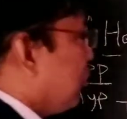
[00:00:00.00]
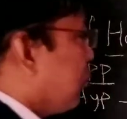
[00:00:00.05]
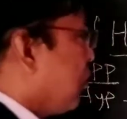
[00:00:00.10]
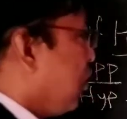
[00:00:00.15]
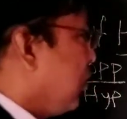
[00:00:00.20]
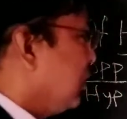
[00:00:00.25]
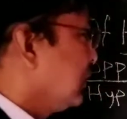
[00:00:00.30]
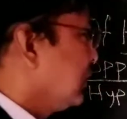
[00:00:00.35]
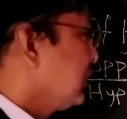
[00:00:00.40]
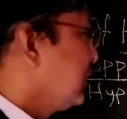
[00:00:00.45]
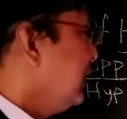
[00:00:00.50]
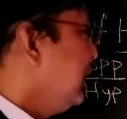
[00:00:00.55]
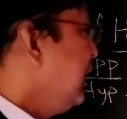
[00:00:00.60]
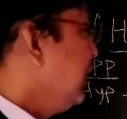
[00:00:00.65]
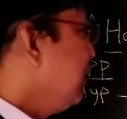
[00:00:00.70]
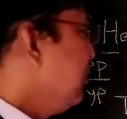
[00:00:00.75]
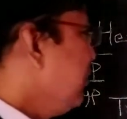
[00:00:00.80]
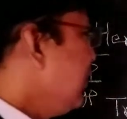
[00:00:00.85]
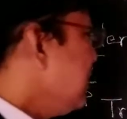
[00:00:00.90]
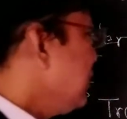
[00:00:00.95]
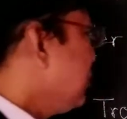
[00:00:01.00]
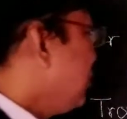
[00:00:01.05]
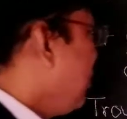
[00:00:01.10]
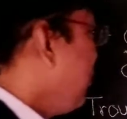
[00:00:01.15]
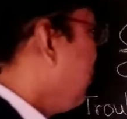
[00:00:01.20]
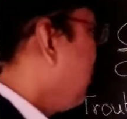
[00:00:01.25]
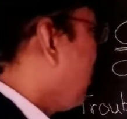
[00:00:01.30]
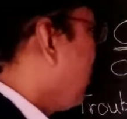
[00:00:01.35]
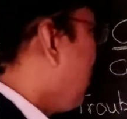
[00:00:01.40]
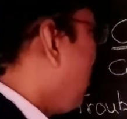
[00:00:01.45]
cos. Inverse
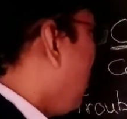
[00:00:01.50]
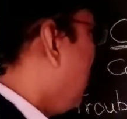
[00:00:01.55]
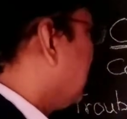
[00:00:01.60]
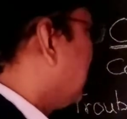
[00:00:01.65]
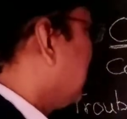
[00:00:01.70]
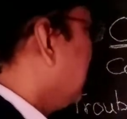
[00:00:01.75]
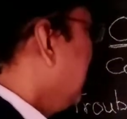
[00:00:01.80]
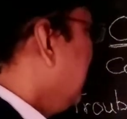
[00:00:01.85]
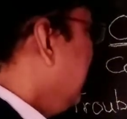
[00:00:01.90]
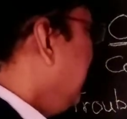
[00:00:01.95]
of cos